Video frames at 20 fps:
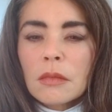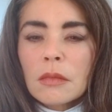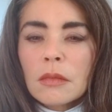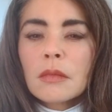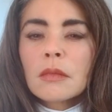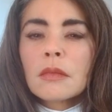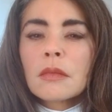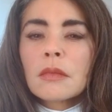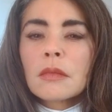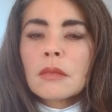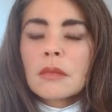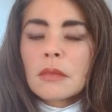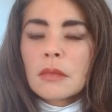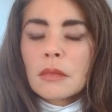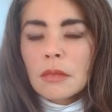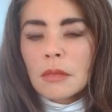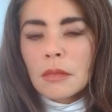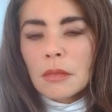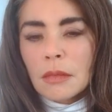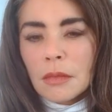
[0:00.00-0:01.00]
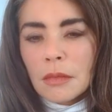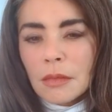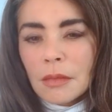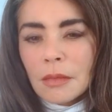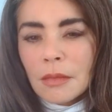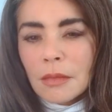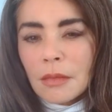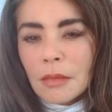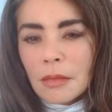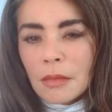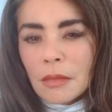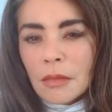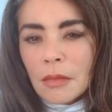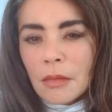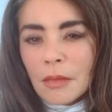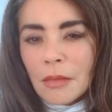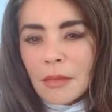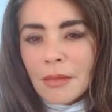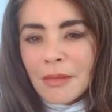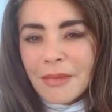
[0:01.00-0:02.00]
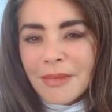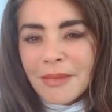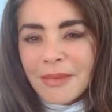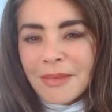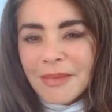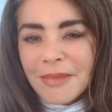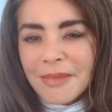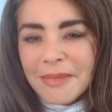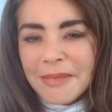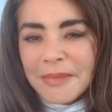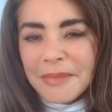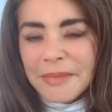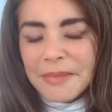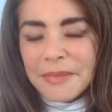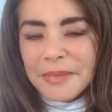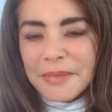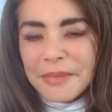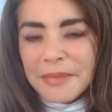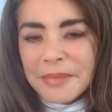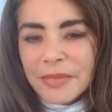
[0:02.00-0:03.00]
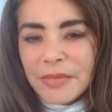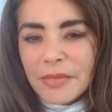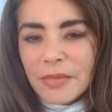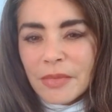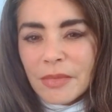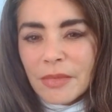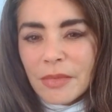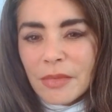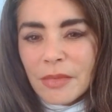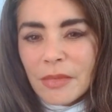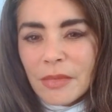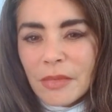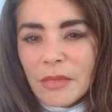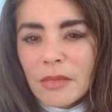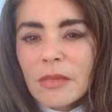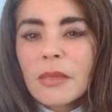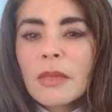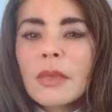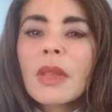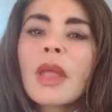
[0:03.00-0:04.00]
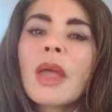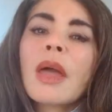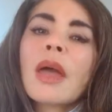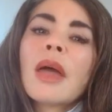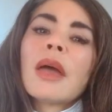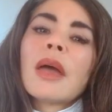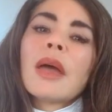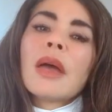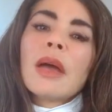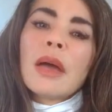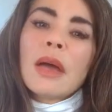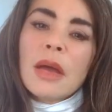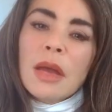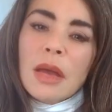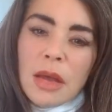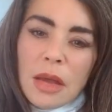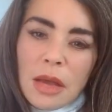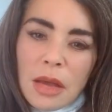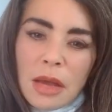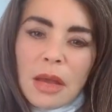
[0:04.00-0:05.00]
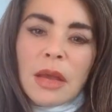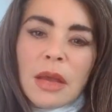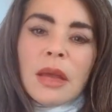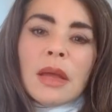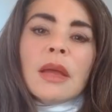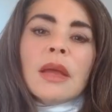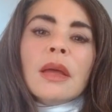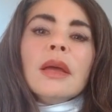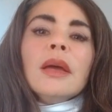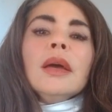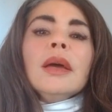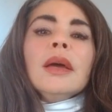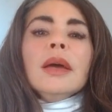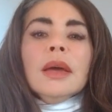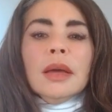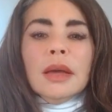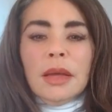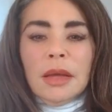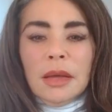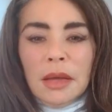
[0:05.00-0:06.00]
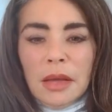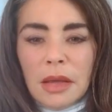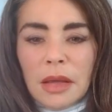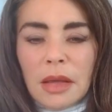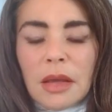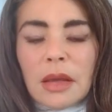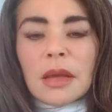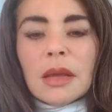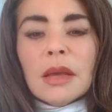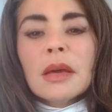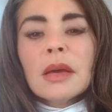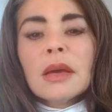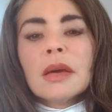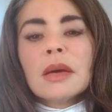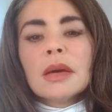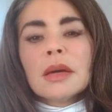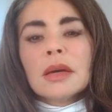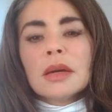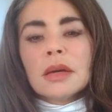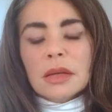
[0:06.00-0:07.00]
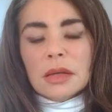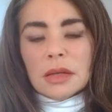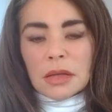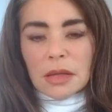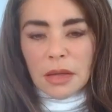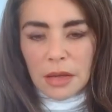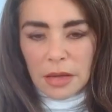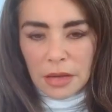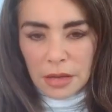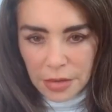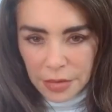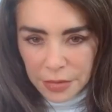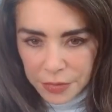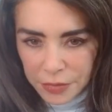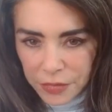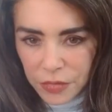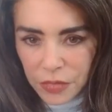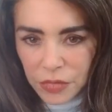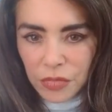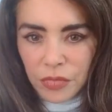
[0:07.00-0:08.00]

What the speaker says: [no speech]